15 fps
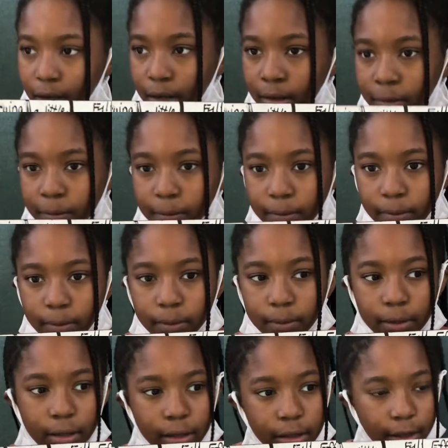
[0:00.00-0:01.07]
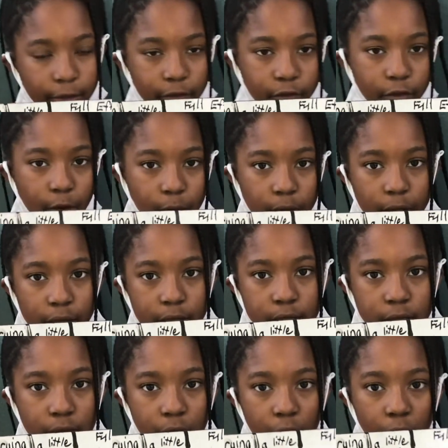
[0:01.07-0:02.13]
well, they focus
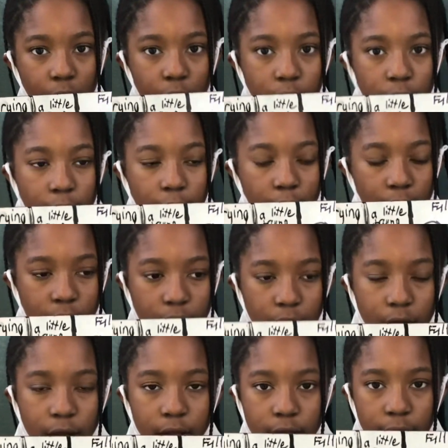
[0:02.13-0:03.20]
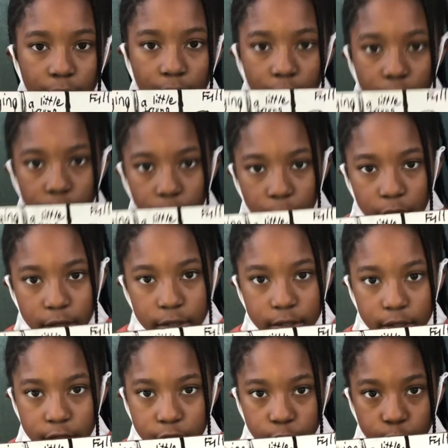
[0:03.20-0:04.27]
hard and they ignore
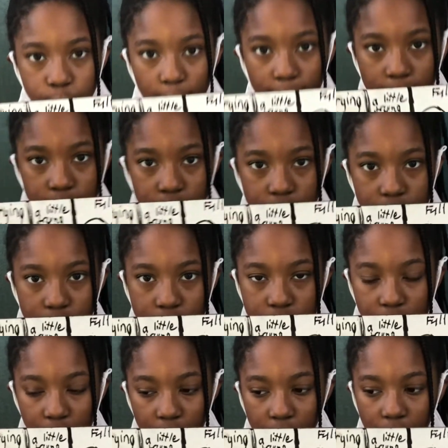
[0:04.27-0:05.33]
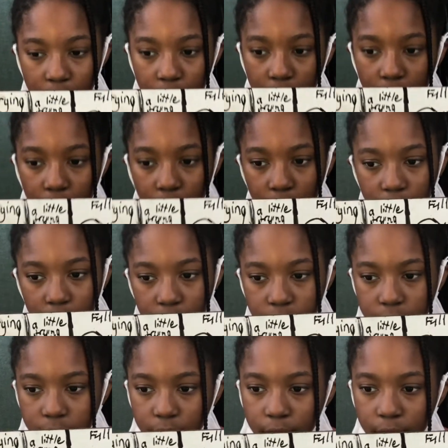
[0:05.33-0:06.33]
distractions, and